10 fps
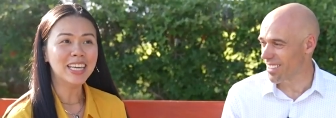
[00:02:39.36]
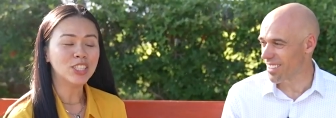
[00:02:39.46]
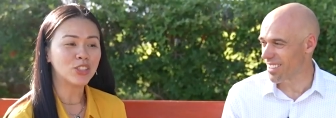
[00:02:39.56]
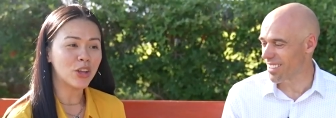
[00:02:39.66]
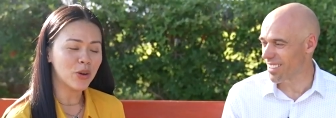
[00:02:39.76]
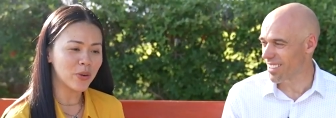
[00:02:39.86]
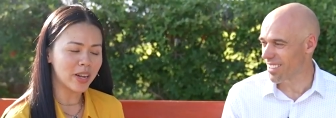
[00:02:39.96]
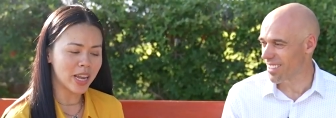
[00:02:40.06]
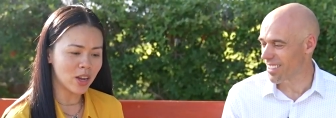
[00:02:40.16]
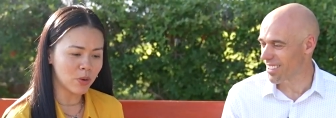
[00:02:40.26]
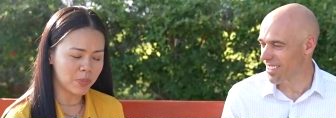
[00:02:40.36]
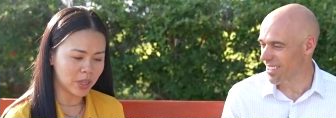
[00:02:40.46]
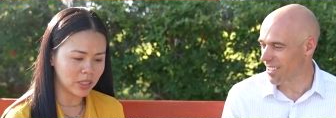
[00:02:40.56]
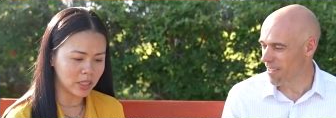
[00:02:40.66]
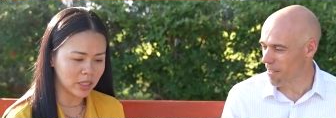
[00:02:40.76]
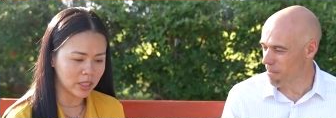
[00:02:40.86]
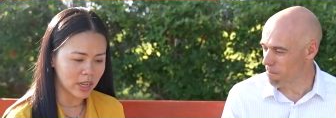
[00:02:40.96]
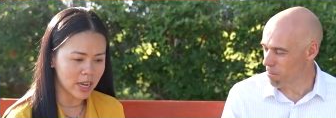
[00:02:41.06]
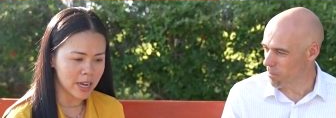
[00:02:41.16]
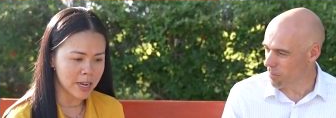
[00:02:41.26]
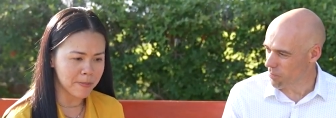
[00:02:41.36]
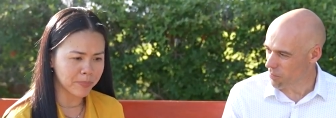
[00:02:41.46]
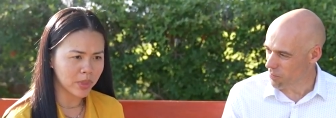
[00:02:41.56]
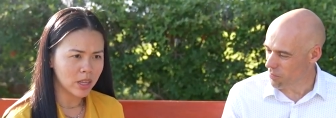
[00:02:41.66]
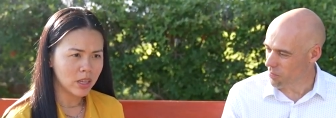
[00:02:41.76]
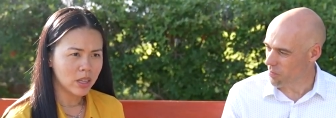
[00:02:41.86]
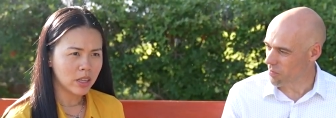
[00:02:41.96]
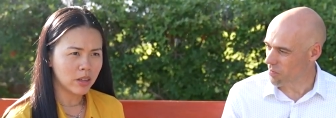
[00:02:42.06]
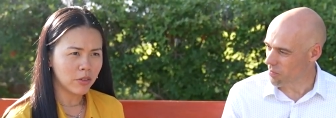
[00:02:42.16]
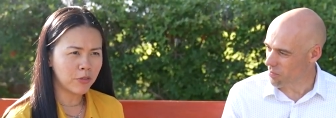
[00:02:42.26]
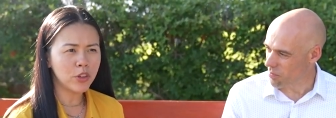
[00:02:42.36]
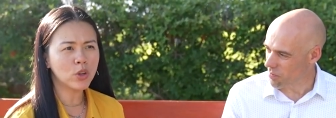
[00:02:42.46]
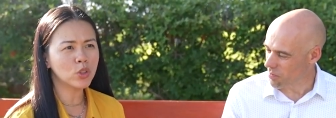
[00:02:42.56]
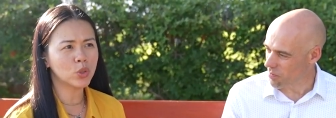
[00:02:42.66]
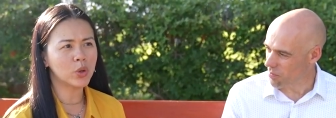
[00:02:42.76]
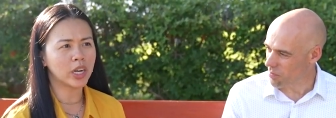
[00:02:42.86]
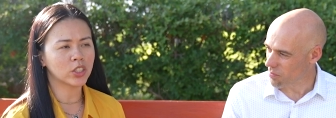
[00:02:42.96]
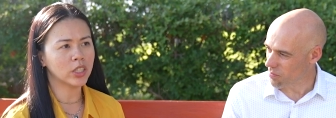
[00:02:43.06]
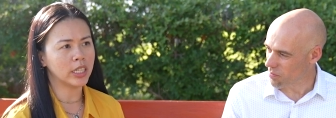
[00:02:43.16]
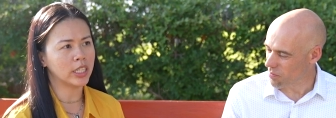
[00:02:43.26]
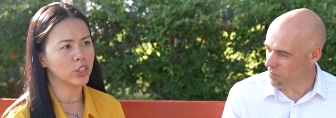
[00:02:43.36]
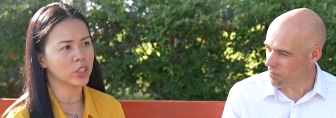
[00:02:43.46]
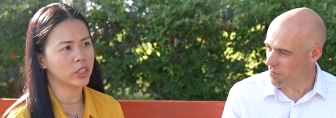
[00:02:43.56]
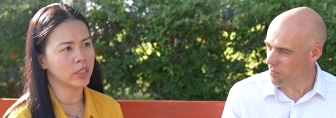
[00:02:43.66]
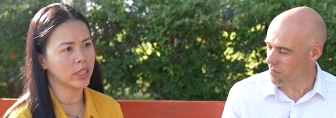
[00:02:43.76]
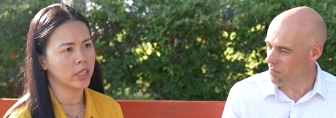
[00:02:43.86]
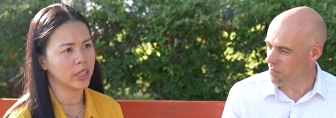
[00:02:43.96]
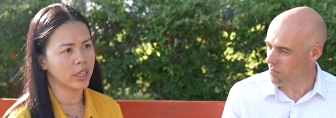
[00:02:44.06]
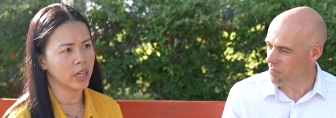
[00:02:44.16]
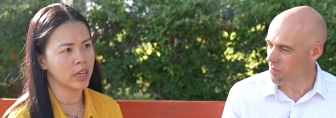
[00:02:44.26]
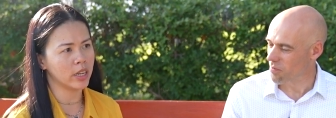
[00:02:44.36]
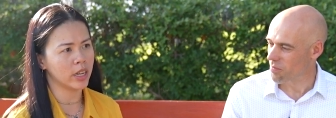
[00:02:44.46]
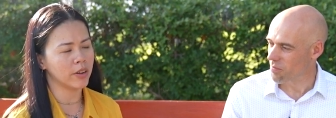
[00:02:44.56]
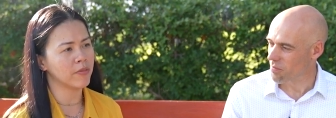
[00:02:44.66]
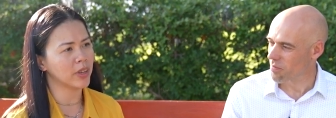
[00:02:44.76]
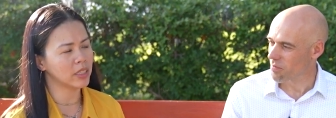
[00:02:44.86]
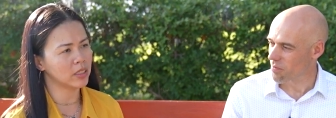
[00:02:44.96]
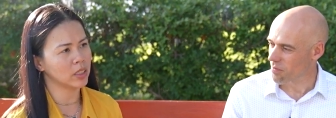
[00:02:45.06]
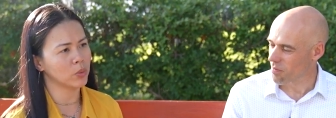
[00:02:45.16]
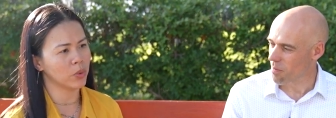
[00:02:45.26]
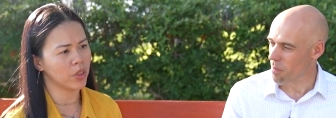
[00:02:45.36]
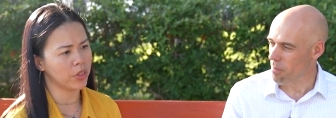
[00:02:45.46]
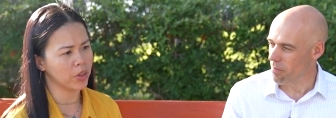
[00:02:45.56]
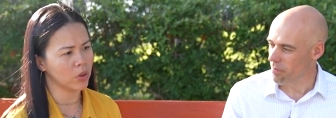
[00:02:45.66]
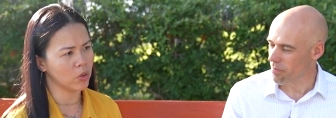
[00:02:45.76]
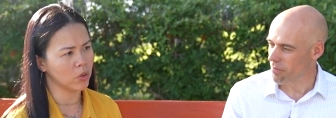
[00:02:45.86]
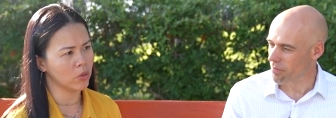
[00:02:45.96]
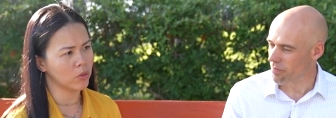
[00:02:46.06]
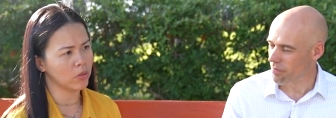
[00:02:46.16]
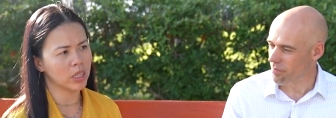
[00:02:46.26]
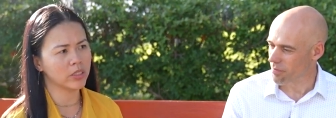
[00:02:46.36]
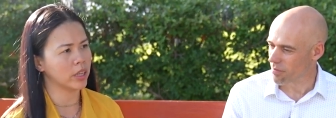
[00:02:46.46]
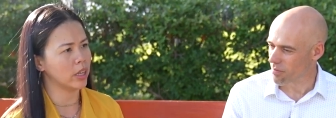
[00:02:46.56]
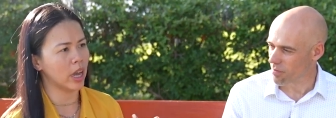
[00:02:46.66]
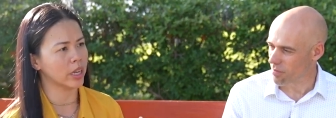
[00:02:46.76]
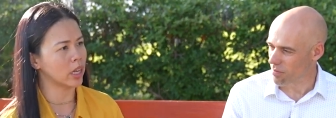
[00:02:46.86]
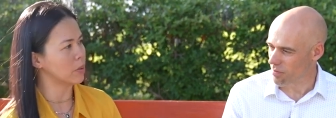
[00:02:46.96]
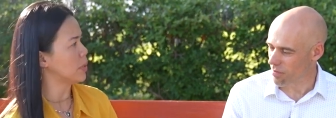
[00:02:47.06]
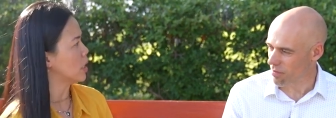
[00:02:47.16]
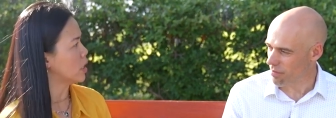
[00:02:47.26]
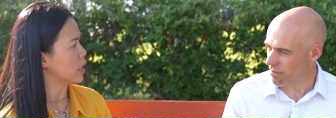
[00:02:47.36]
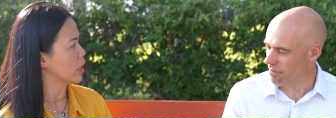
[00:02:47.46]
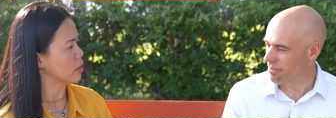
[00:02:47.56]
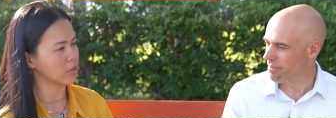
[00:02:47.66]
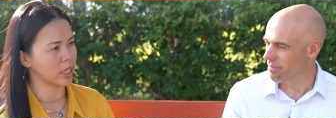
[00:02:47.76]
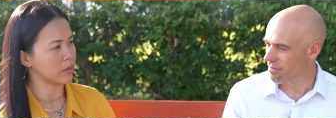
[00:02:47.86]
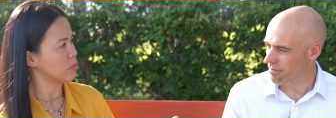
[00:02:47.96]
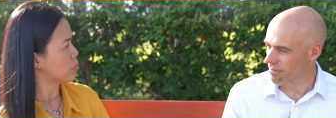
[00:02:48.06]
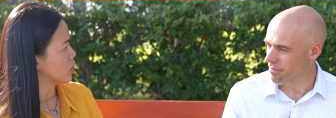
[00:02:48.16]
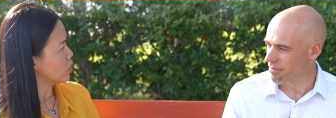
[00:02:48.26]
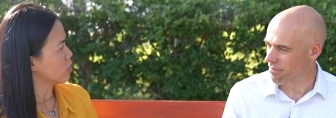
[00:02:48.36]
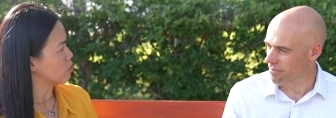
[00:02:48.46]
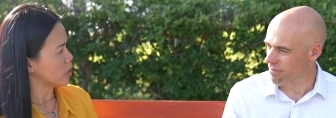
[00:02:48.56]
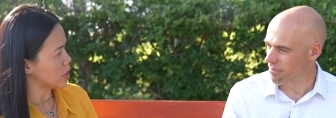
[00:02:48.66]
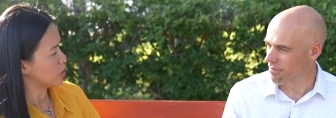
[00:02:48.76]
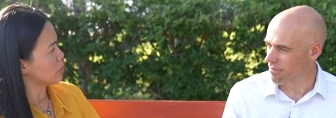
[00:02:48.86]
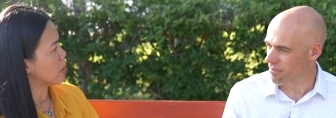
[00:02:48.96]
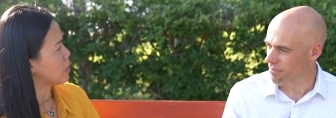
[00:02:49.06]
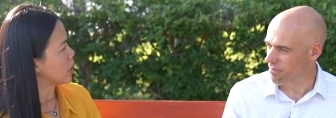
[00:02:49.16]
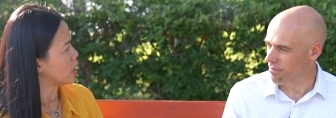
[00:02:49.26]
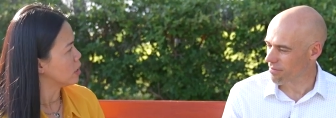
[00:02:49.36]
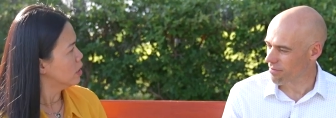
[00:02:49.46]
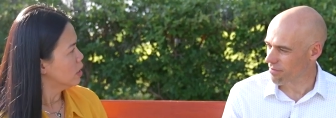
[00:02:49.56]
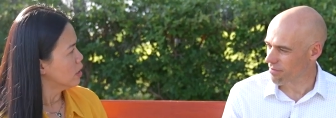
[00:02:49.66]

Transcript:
Speaker 1: So now, Bronson, um, for those who are actually interested in, in, in, investing with you, let's say I come in and I said, Bronson, here's my money.